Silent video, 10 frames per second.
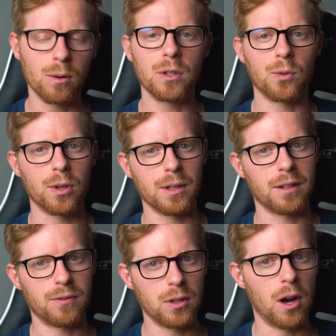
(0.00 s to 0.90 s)
it was really
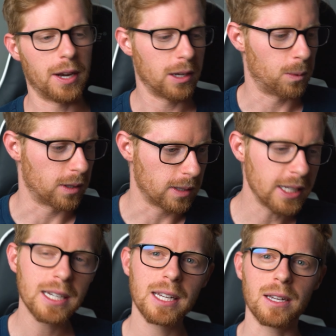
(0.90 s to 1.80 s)
flawed. It would
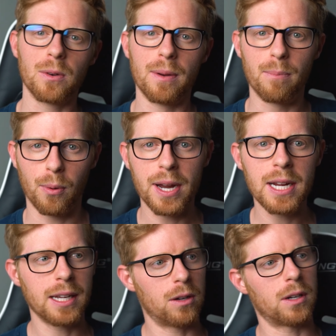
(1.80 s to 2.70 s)
leak, it would
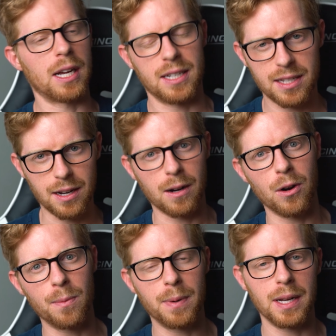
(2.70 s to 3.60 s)
break, it would get stuck
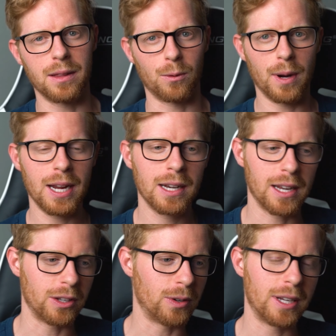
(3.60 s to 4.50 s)
open in the rain,
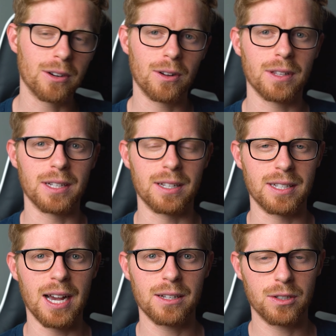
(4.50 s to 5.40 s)
and you'd hear all these
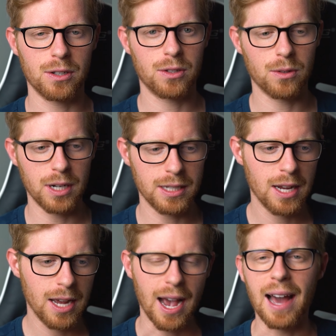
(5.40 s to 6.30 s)
disaster stories.
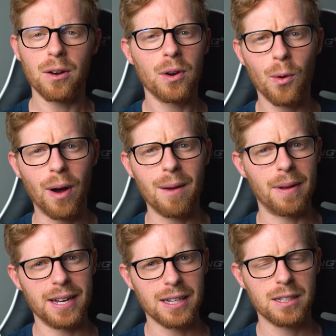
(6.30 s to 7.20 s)
I don't know why,
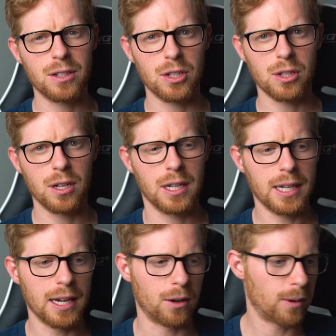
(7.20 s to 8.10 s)
but Tesla just couldn't
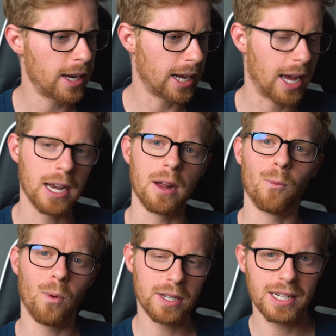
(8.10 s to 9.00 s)
get it right, and
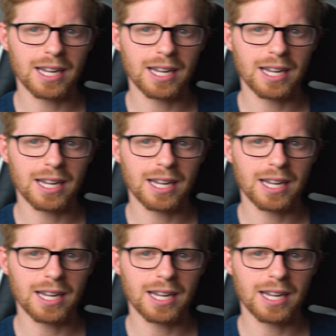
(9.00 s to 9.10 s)
once